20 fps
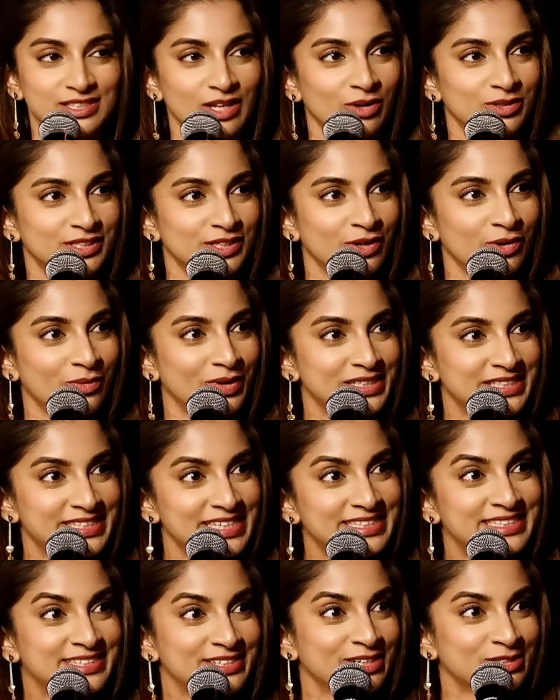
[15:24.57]
out here who are
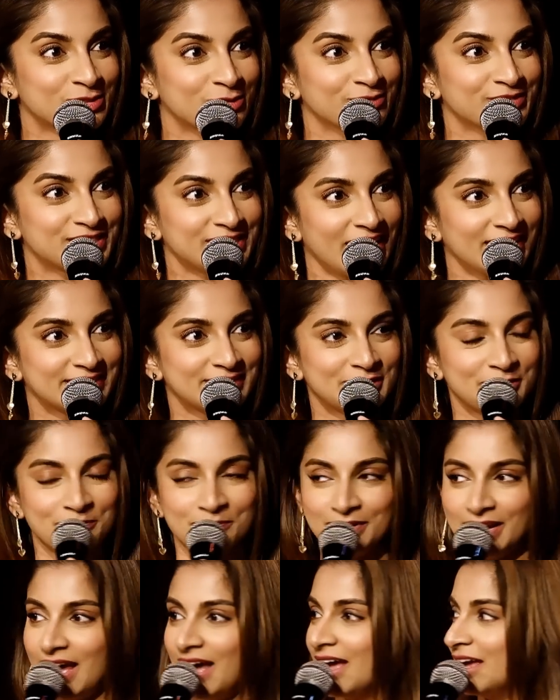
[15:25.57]
sisters who've started a
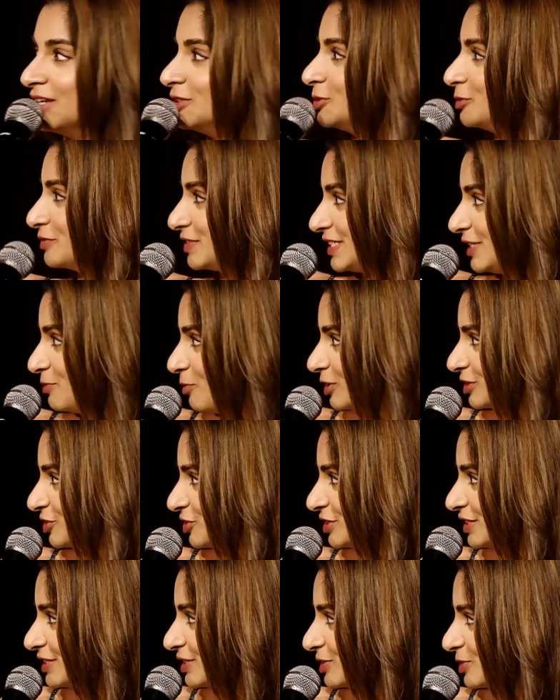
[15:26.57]
brand, you see what
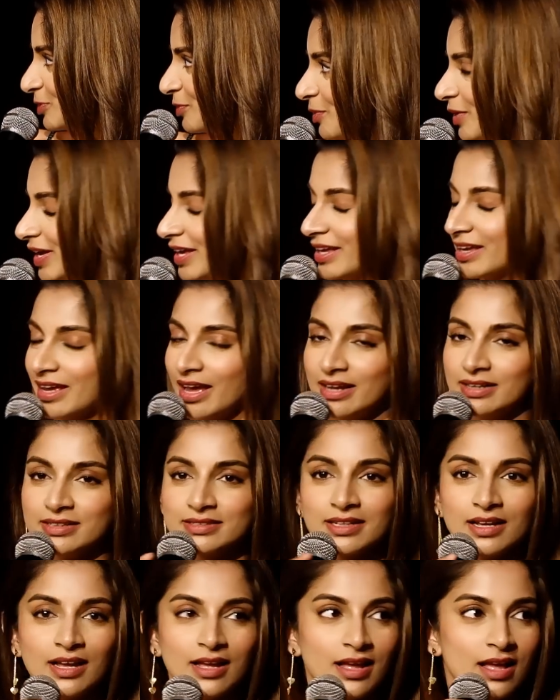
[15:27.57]
she's doing,
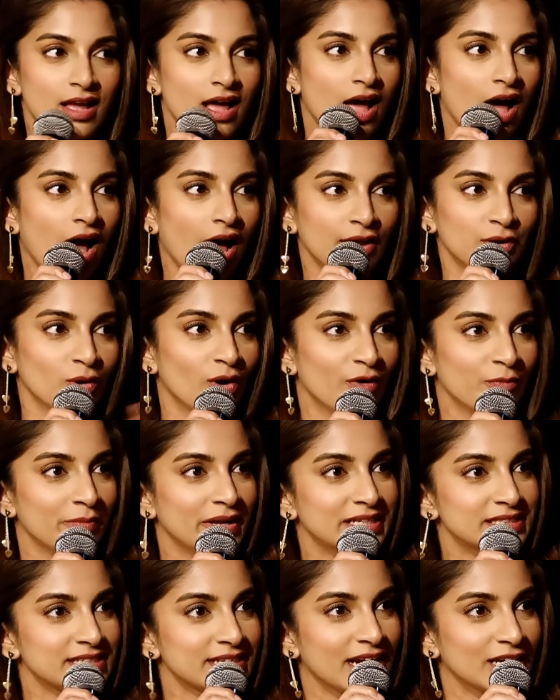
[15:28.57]
and I know how
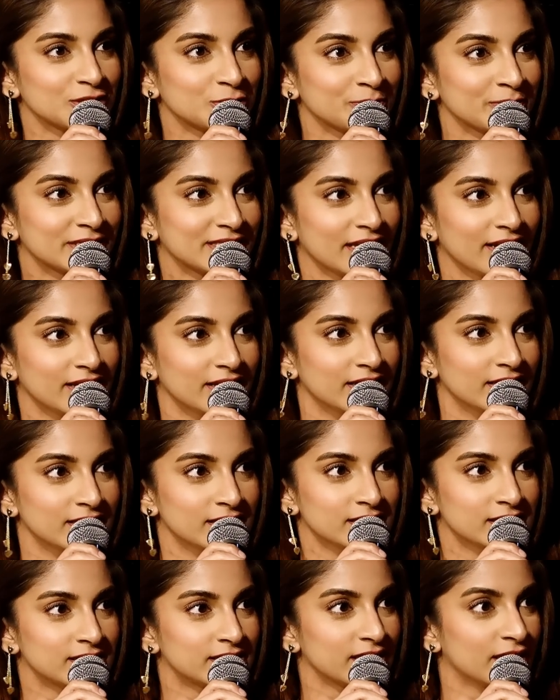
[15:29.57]
amazing Ashmita
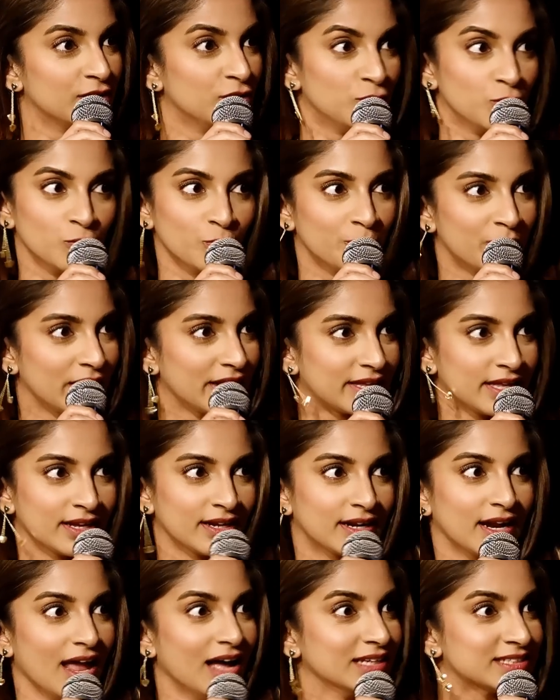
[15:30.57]
is, and you
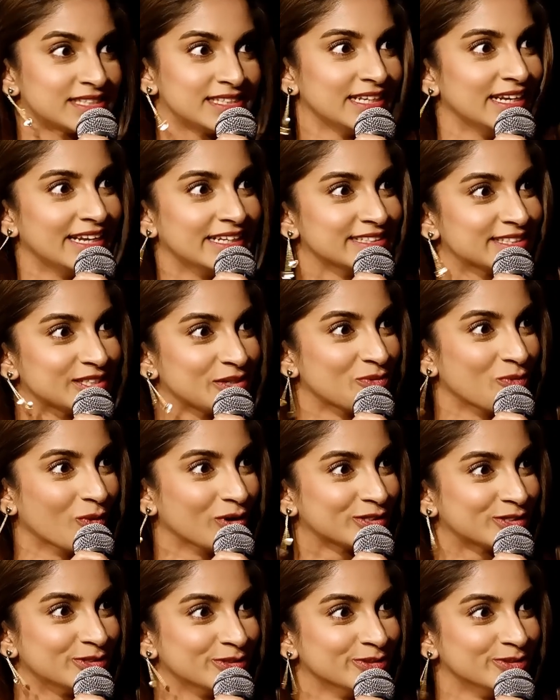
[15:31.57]
breaking glass ceilings in
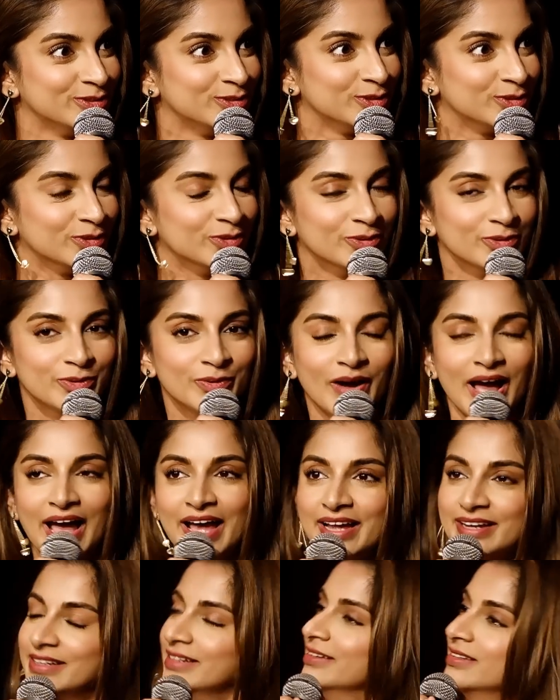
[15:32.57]
what you do,
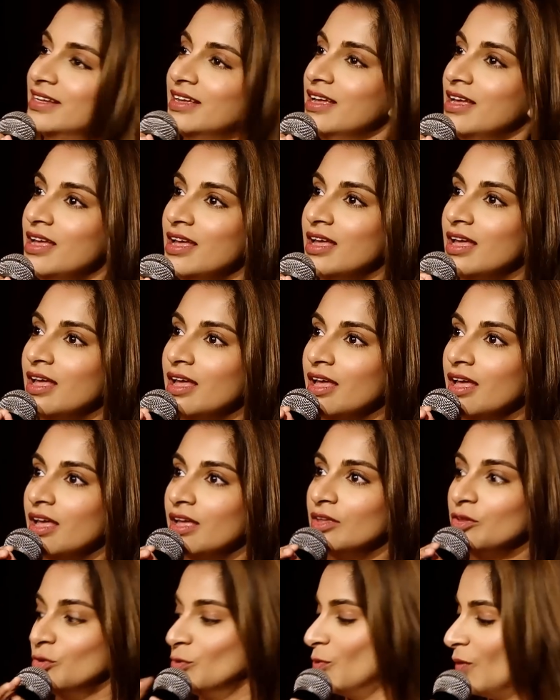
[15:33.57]
and
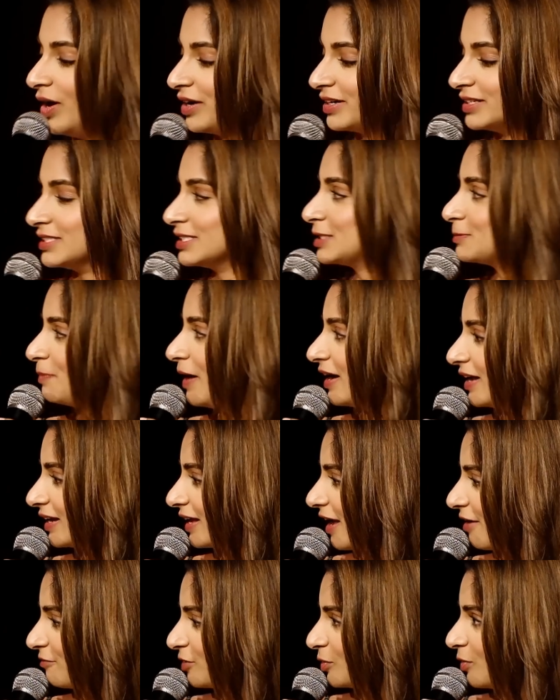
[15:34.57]
you are
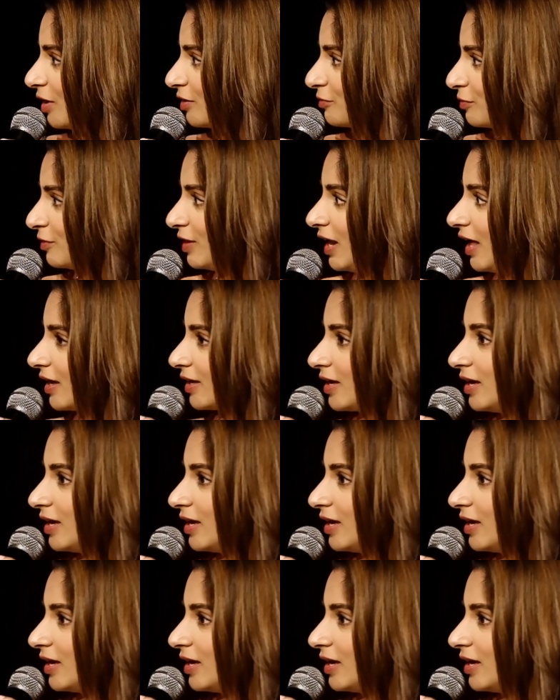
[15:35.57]
inspiring everyone for like